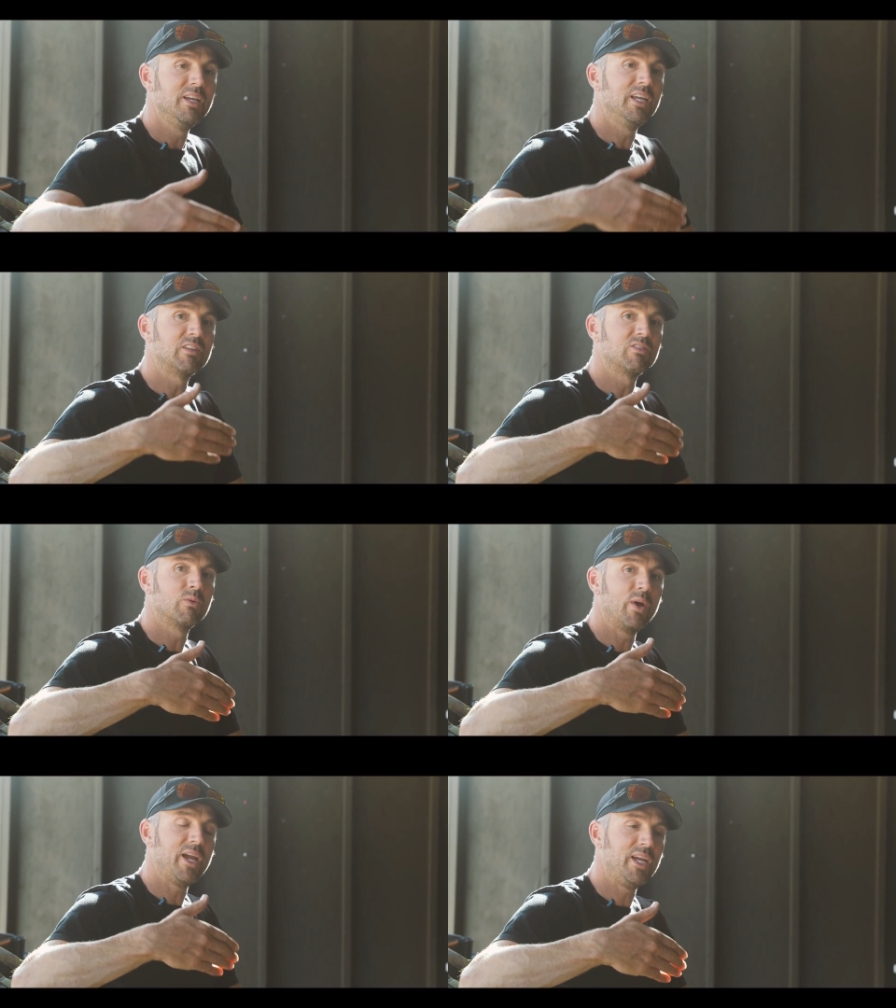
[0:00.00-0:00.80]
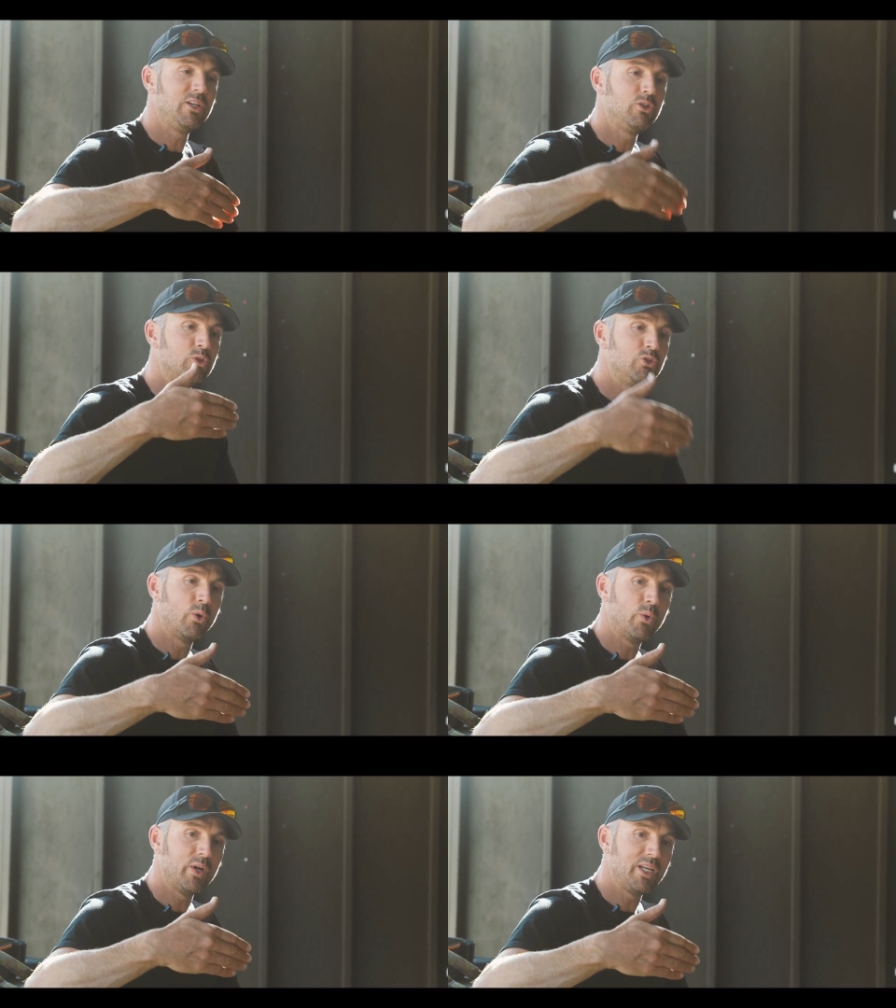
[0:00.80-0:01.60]
It's a way to
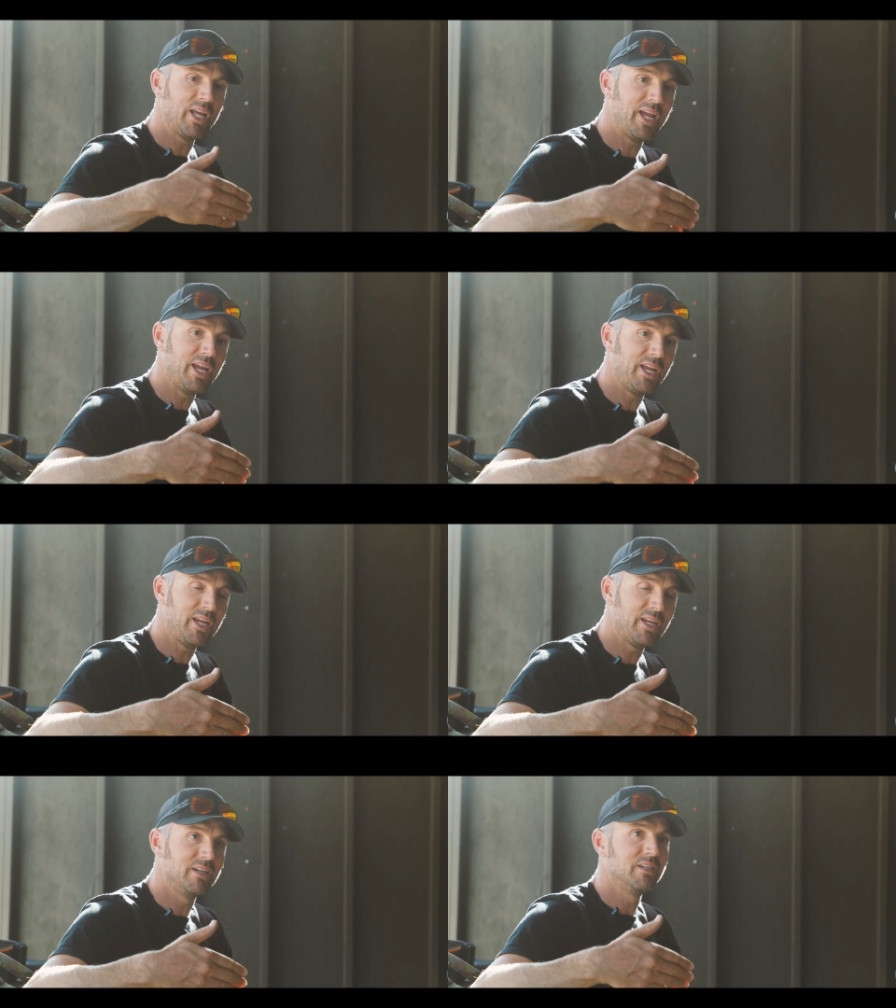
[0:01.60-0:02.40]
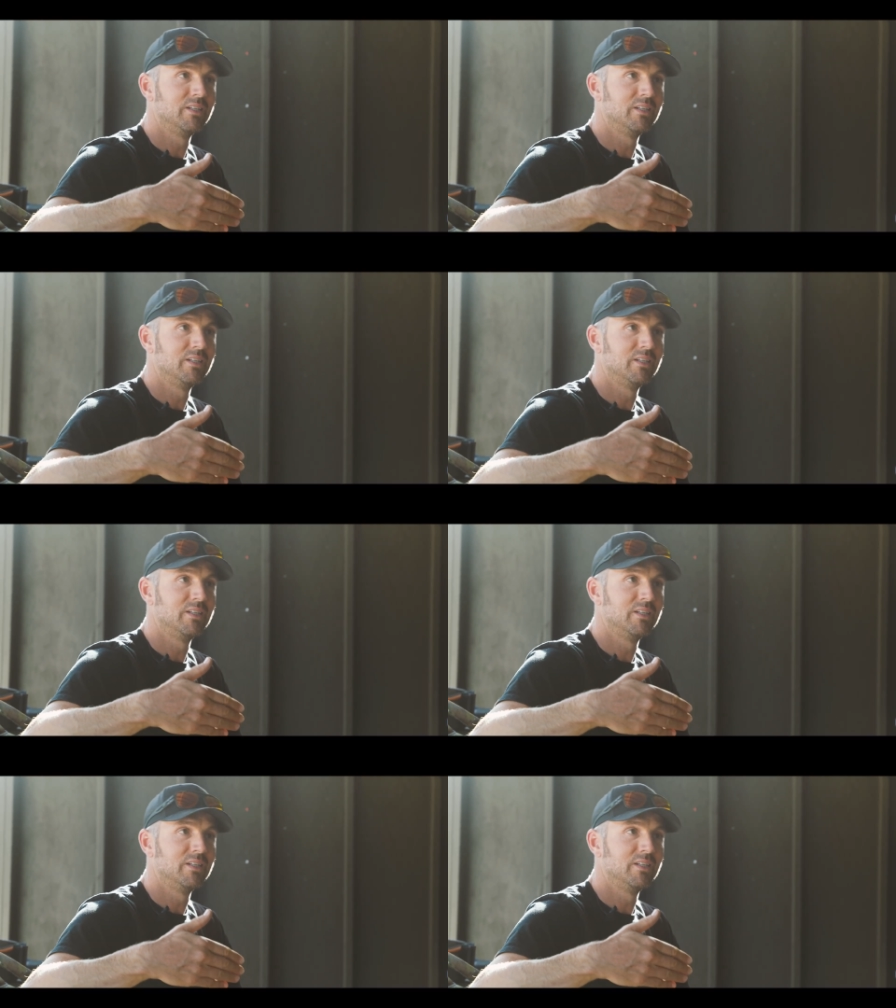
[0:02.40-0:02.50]
join a